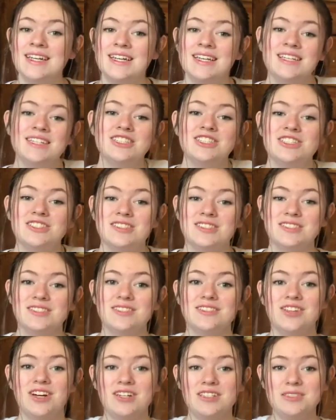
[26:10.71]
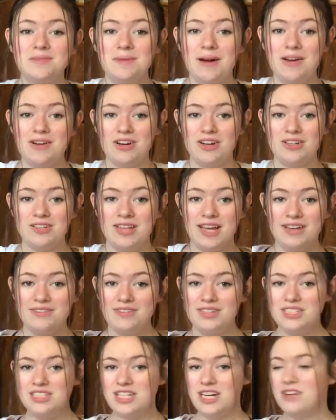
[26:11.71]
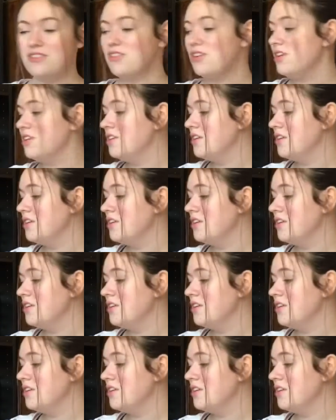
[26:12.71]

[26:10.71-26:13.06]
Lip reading: and it just talks about her life in general.